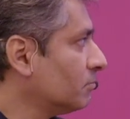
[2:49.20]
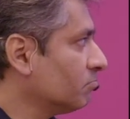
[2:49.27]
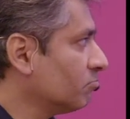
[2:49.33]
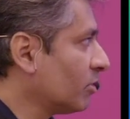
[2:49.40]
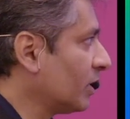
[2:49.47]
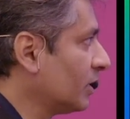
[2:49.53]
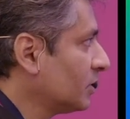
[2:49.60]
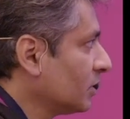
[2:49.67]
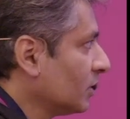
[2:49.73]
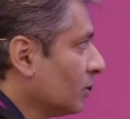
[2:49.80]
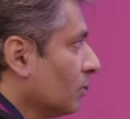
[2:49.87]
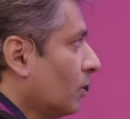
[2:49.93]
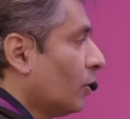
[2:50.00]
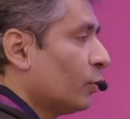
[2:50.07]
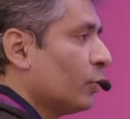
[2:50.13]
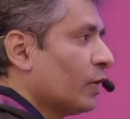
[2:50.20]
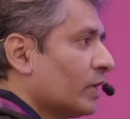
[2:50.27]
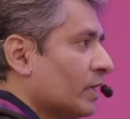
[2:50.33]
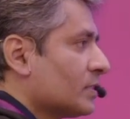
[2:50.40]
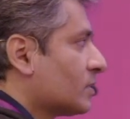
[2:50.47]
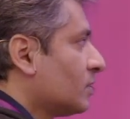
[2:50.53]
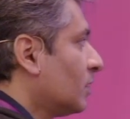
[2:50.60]
Right? How do I
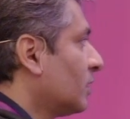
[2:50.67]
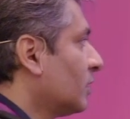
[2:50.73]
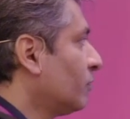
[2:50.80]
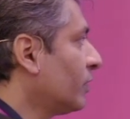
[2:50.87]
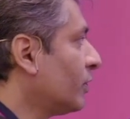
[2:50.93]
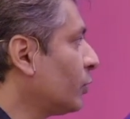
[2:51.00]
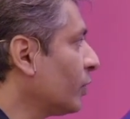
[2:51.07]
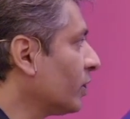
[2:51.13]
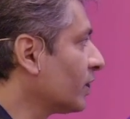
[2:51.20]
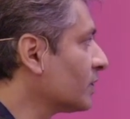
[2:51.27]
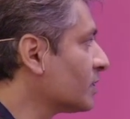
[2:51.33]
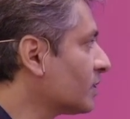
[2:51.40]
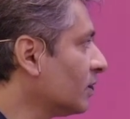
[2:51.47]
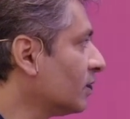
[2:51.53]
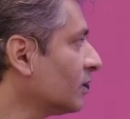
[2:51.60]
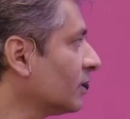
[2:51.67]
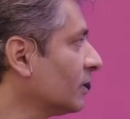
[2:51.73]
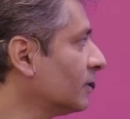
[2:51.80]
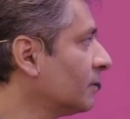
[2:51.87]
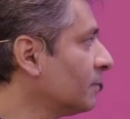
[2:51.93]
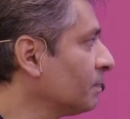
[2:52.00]
get started? Where do I get started?